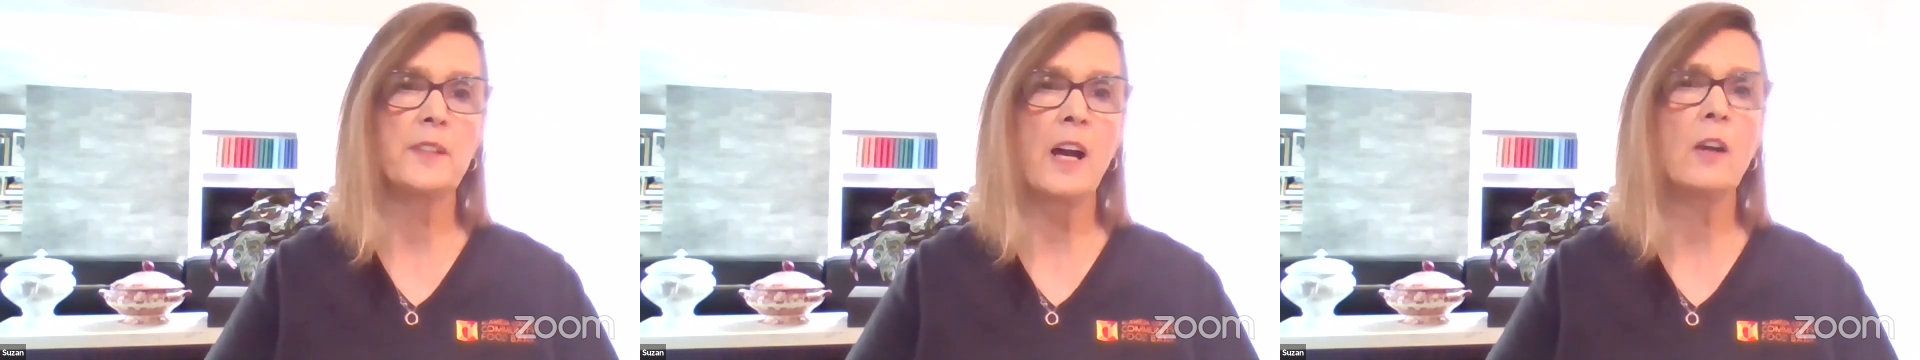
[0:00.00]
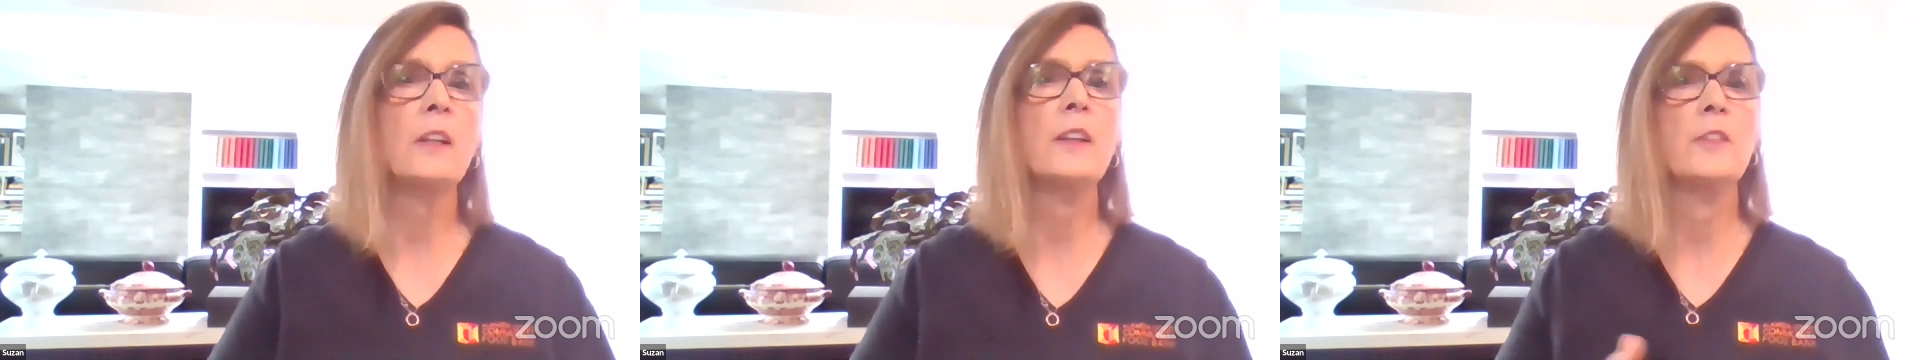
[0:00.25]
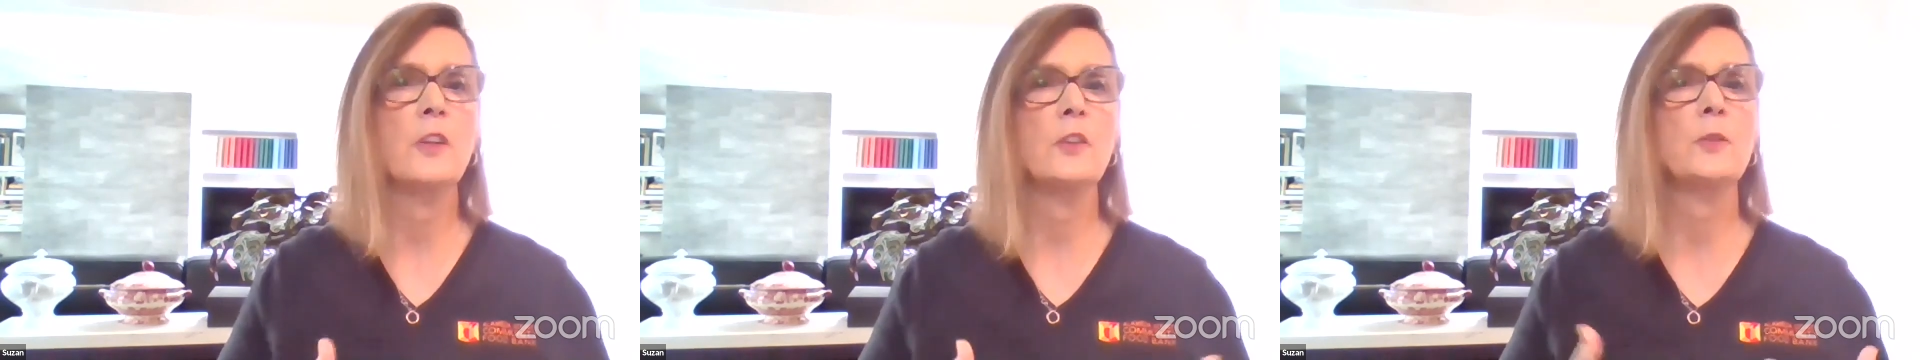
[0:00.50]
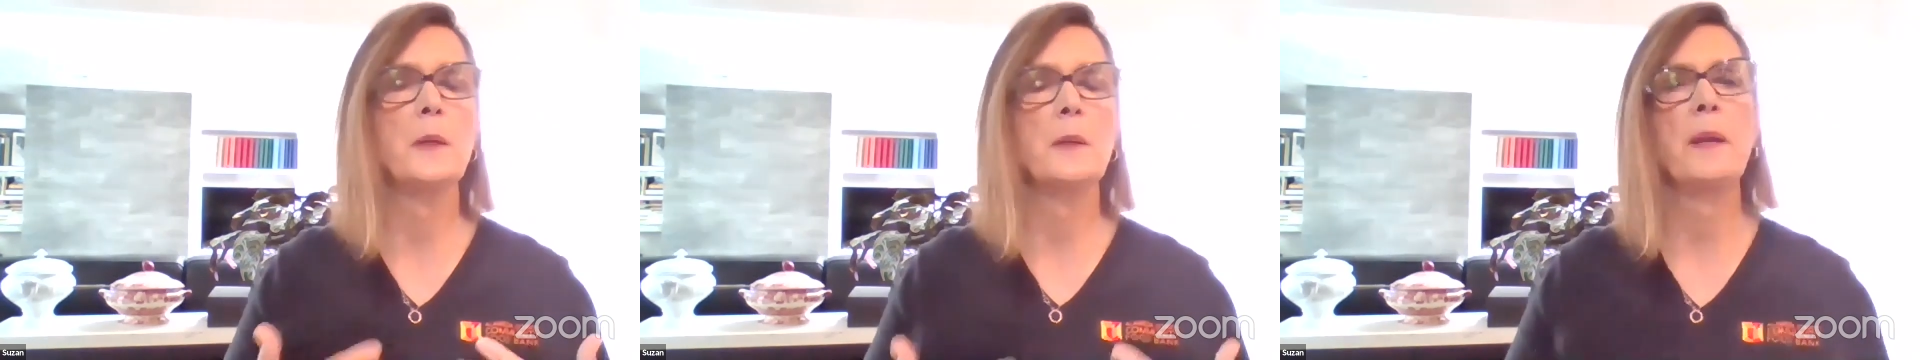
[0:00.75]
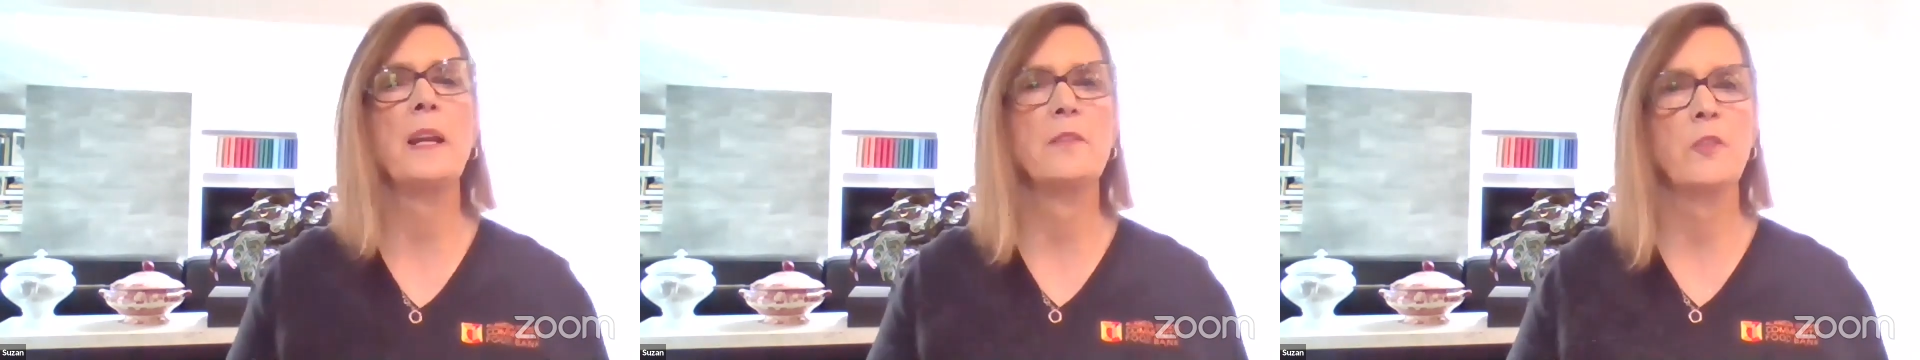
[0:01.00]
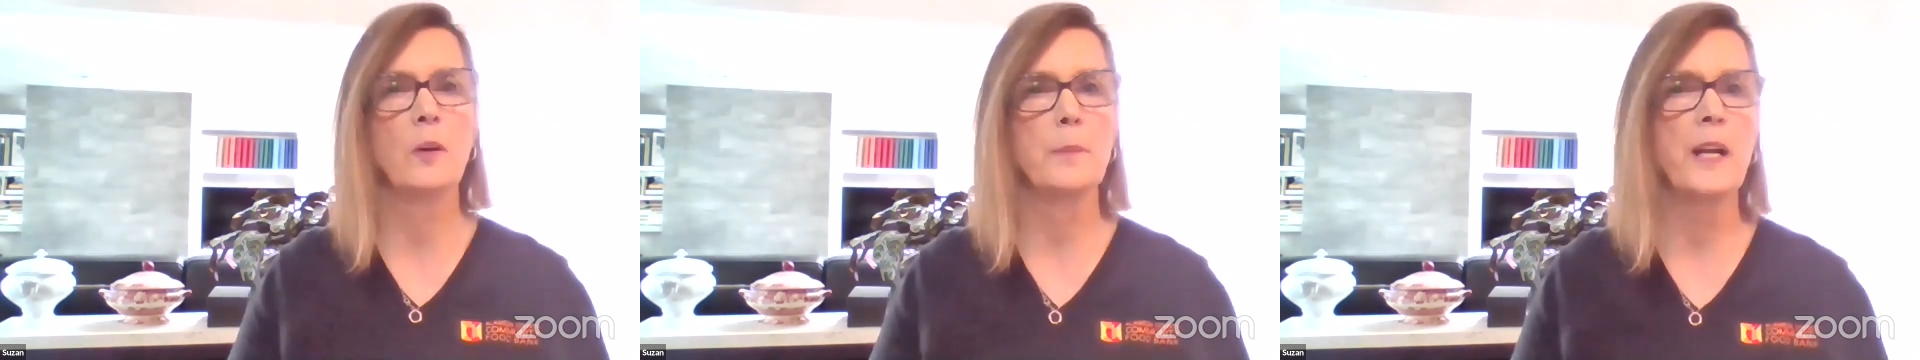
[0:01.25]
how can those be paid
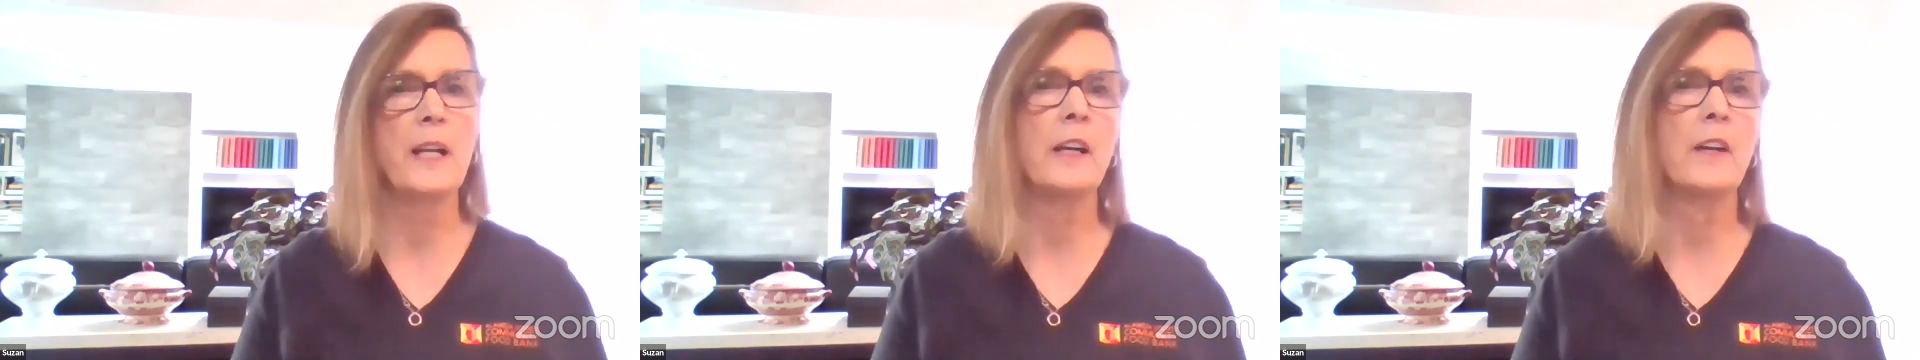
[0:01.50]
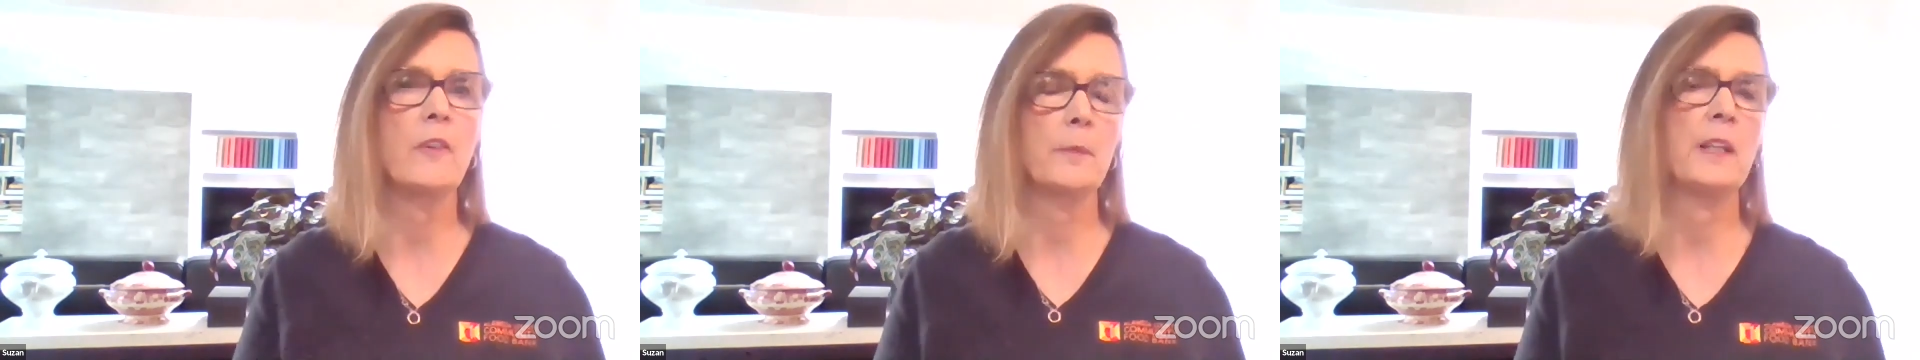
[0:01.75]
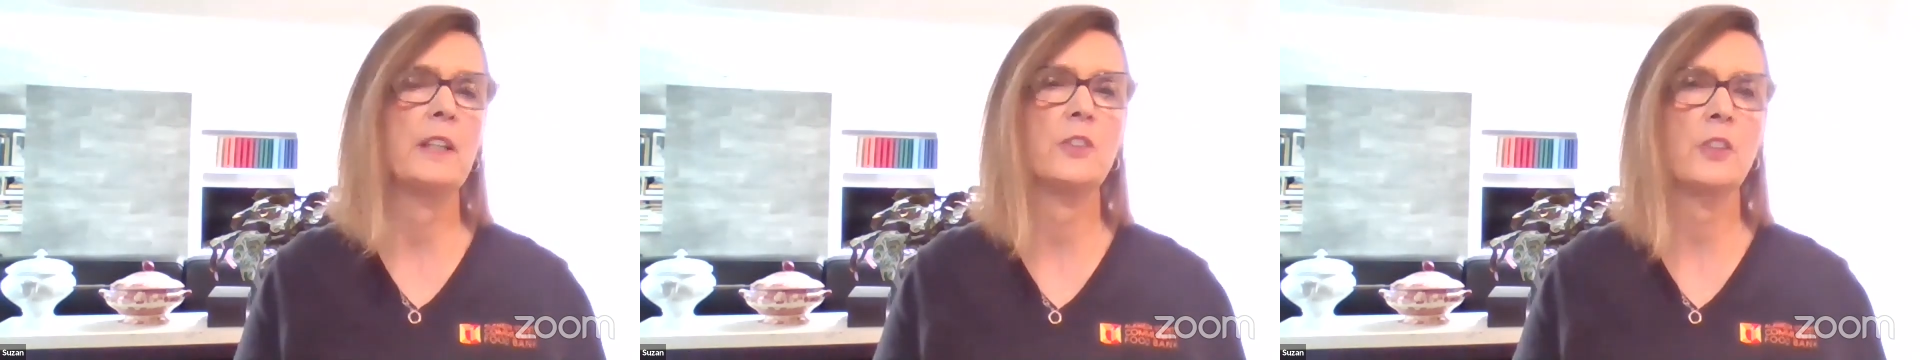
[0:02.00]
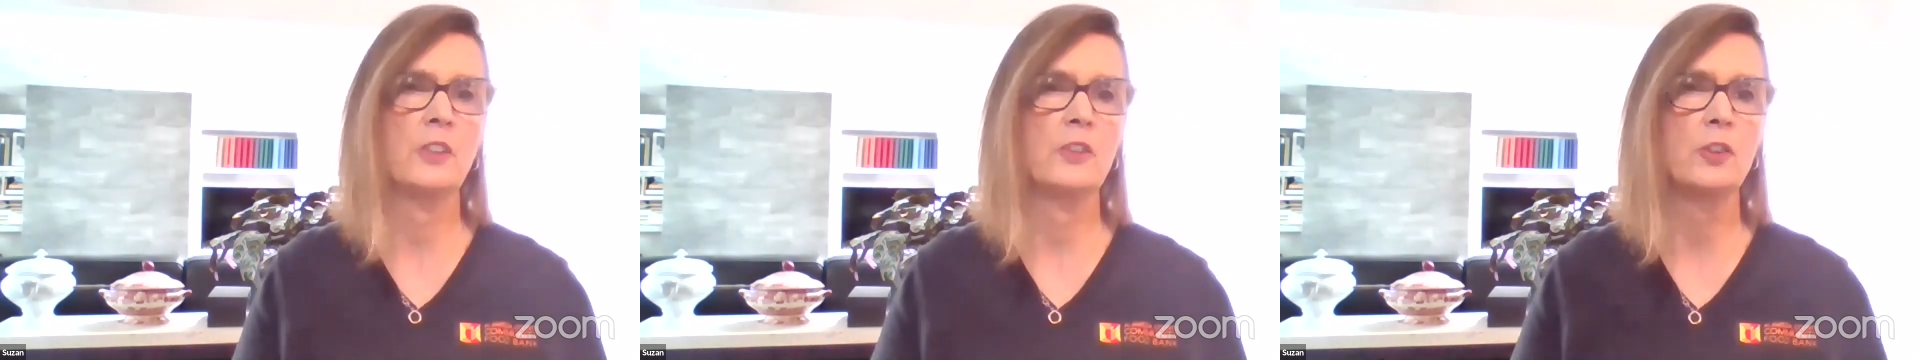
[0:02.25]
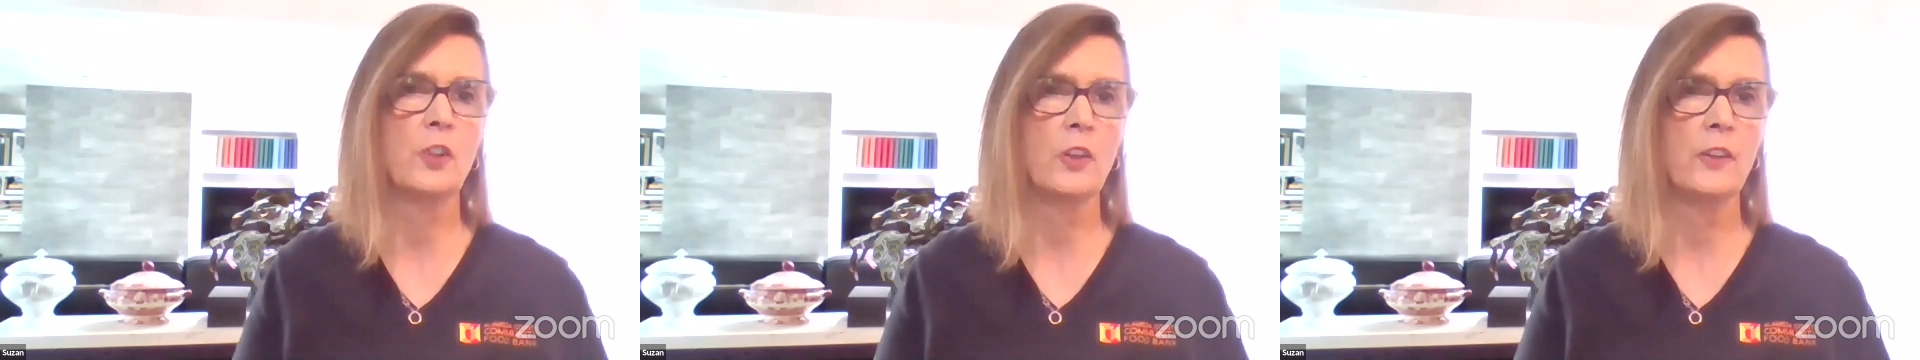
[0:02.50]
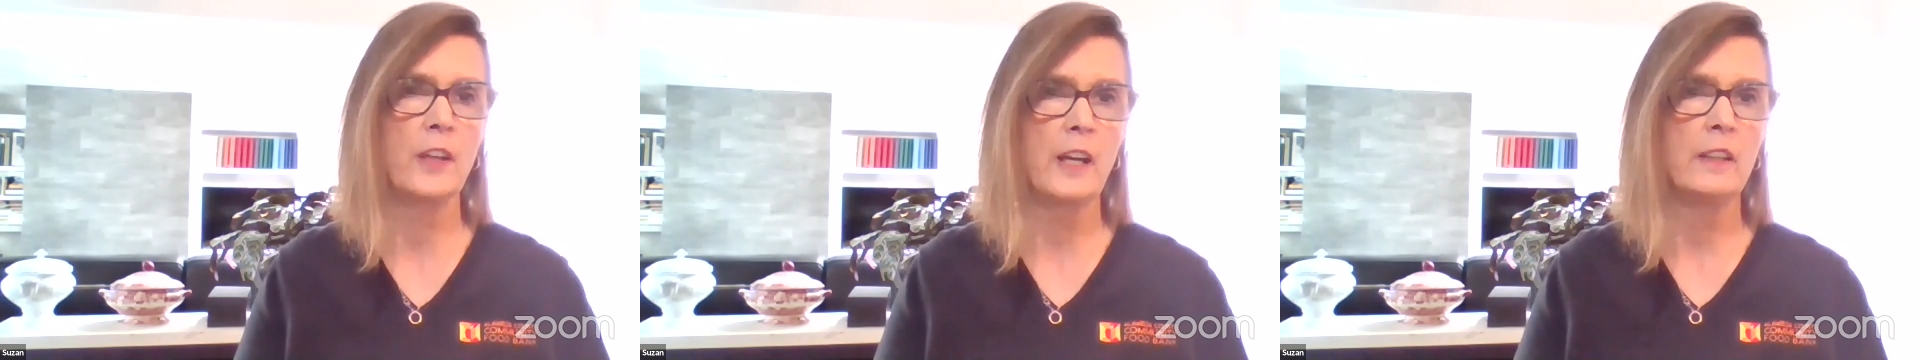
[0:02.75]
for by government to
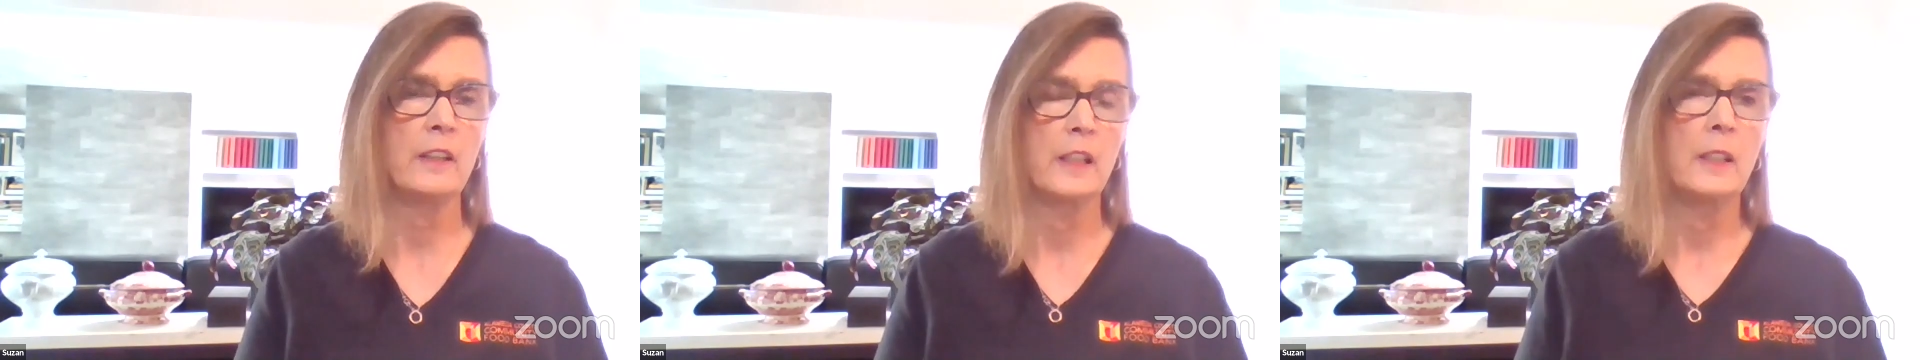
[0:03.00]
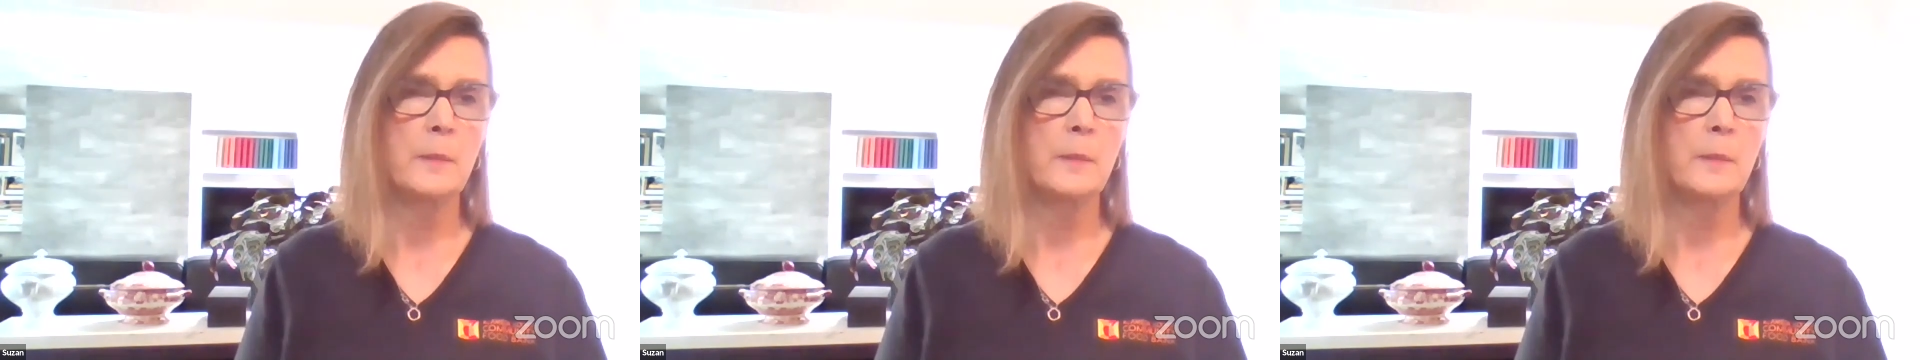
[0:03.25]
ensure that